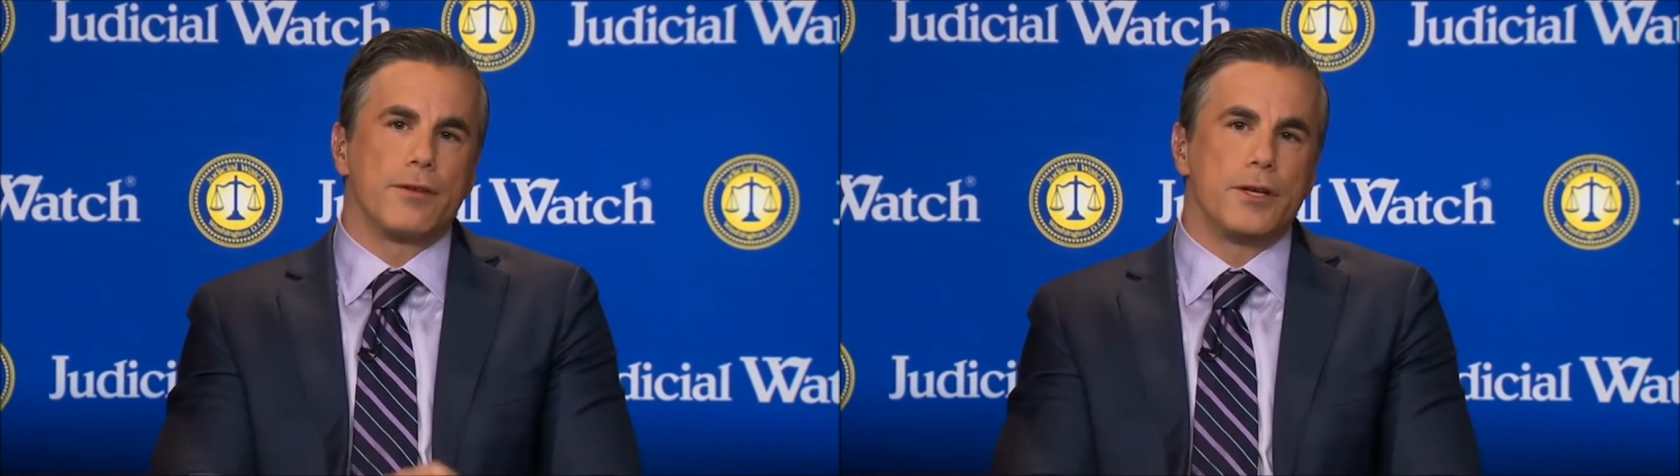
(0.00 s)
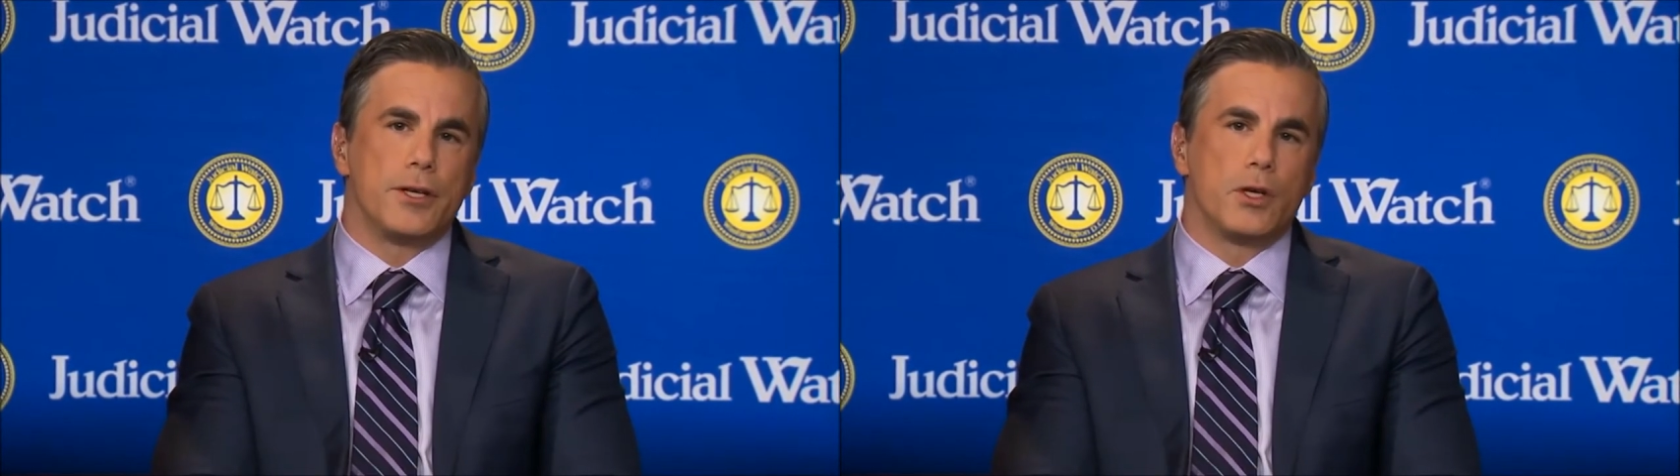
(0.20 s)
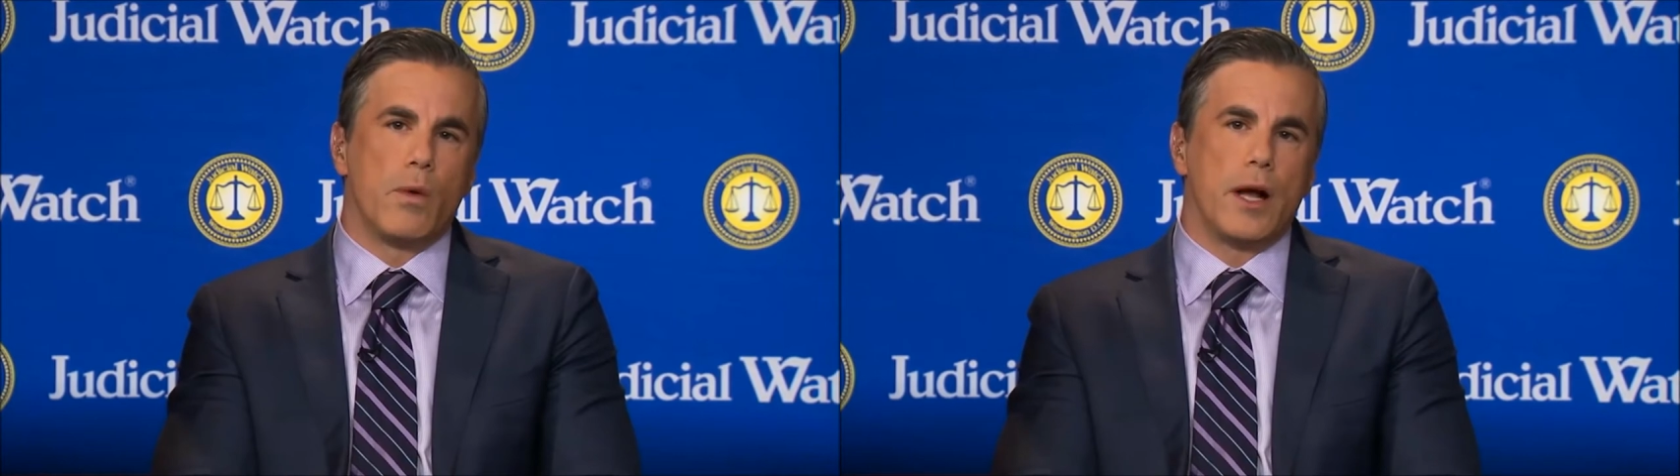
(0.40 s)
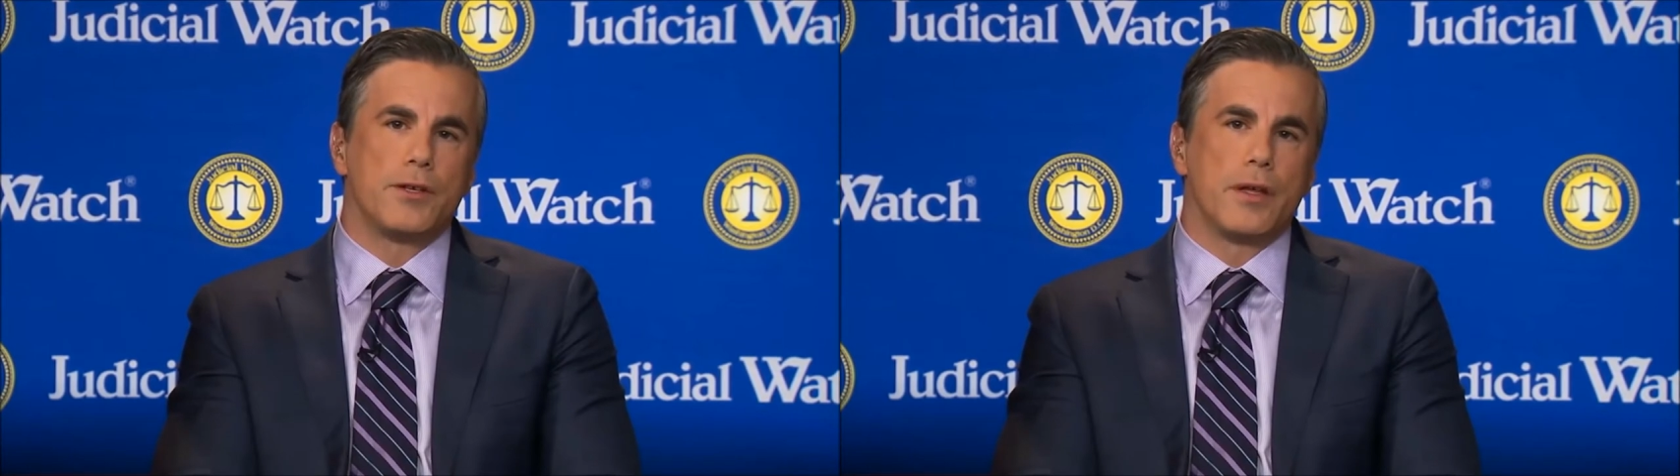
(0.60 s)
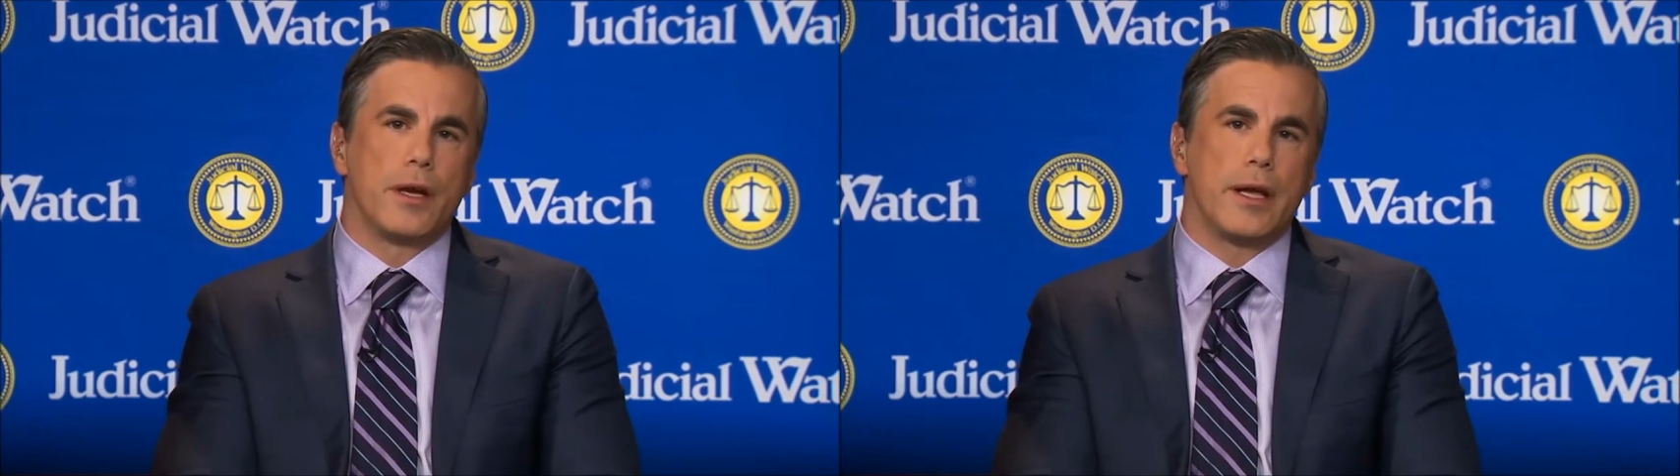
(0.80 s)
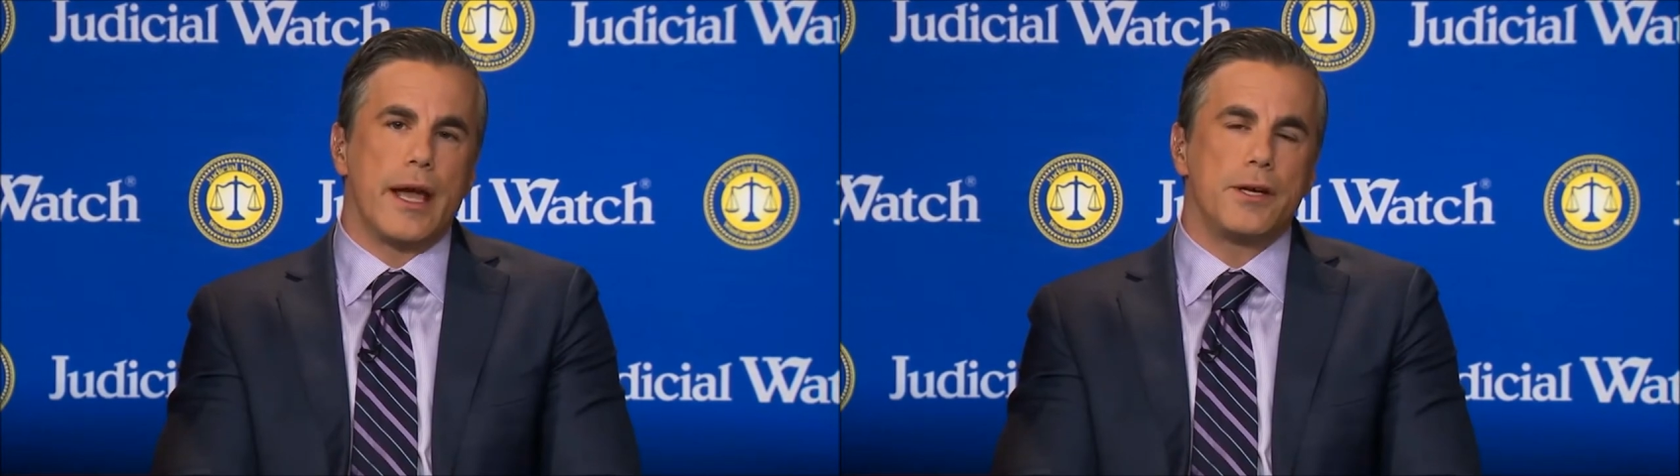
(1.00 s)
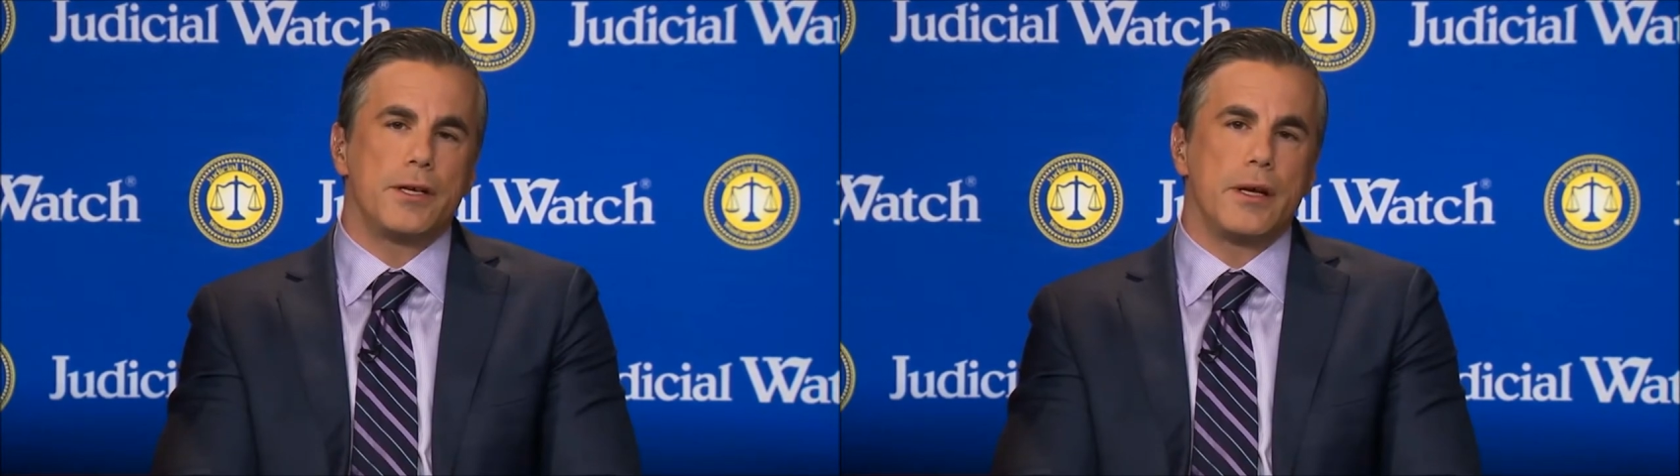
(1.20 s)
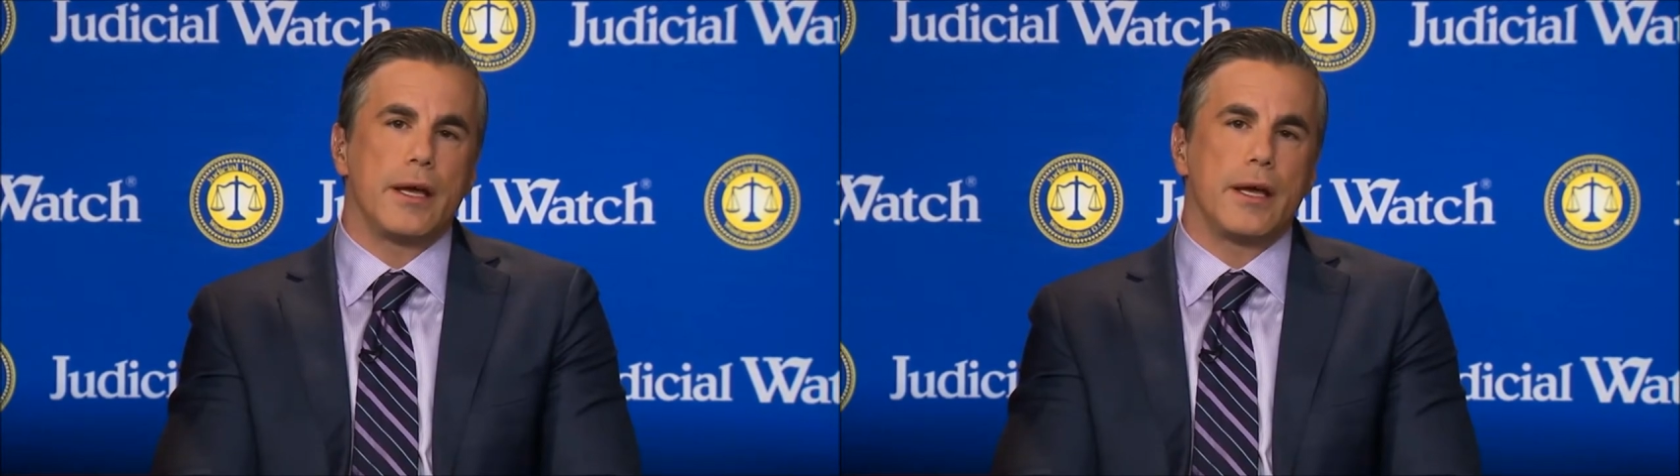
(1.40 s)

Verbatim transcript: Judicial Watch litigation.